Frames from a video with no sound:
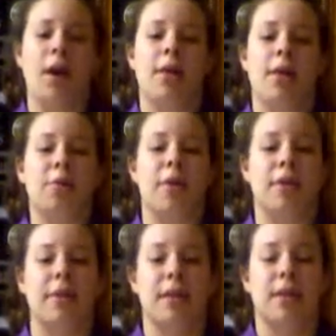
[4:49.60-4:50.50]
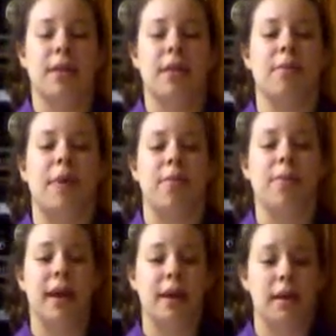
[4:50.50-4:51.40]
This process to make
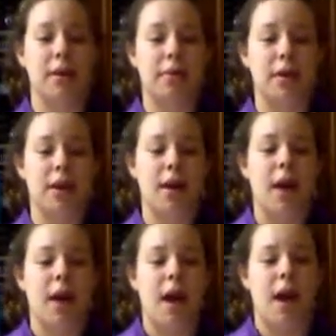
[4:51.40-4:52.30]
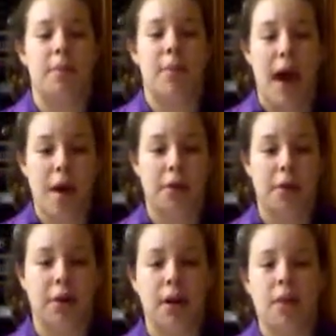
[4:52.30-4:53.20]
baking soda and
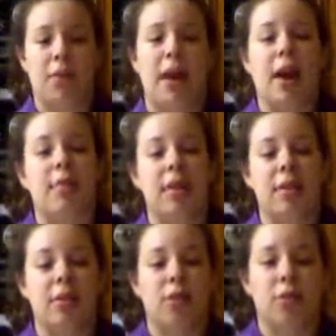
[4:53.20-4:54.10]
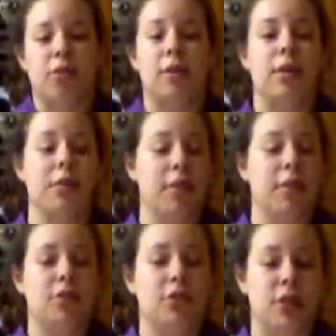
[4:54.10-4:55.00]
powder became easier through the use
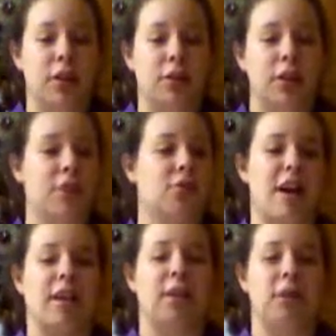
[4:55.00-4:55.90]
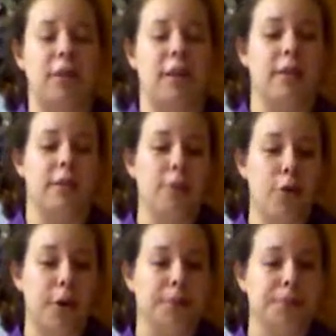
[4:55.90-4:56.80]
of machinery, Stradley
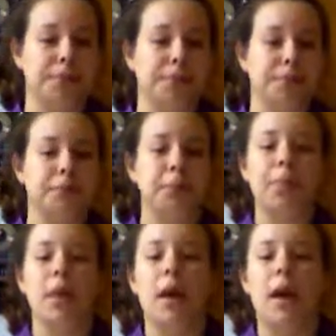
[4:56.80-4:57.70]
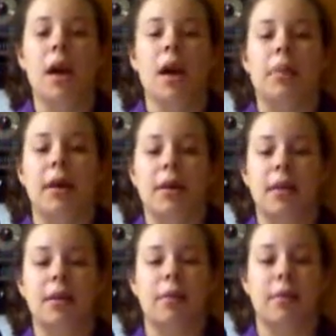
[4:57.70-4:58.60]
2004. Because of the